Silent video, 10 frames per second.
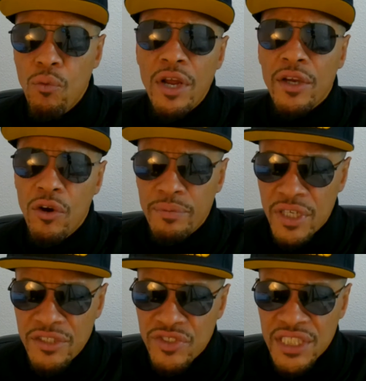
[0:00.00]
want to go up to
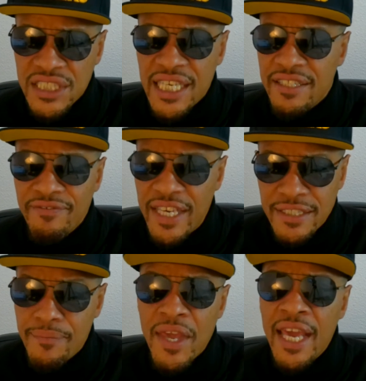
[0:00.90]
168 to
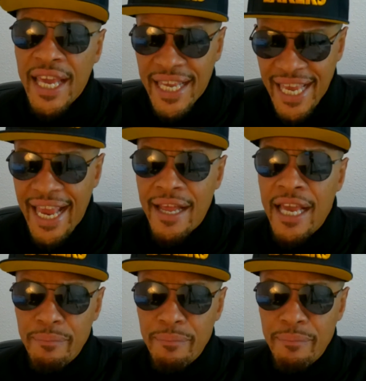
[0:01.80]
face him and can't,